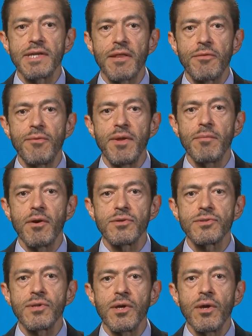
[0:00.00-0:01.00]
at 3
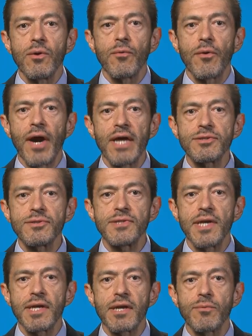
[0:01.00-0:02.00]
months, were
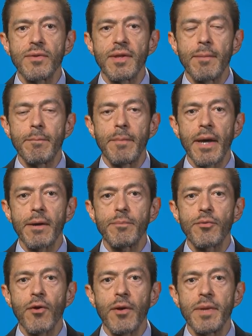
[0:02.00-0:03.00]
associated with a better
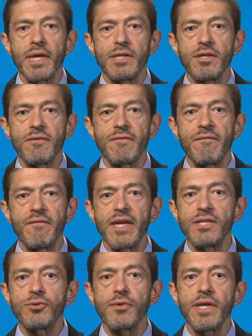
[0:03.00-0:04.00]
probability of
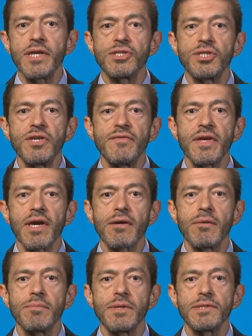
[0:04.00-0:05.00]
eventually achieving a
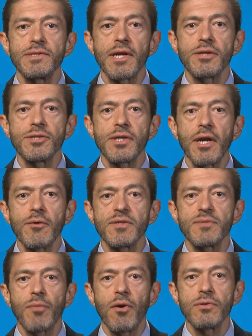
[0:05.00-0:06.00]
complete cytogenetic
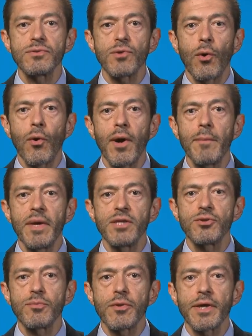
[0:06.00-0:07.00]
response or a
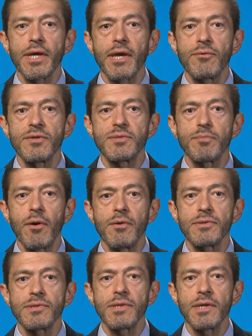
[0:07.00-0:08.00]
major molecular
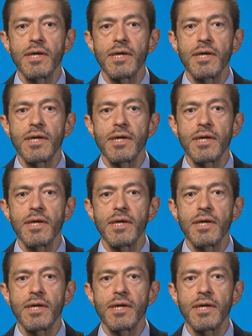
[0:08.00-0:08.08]
response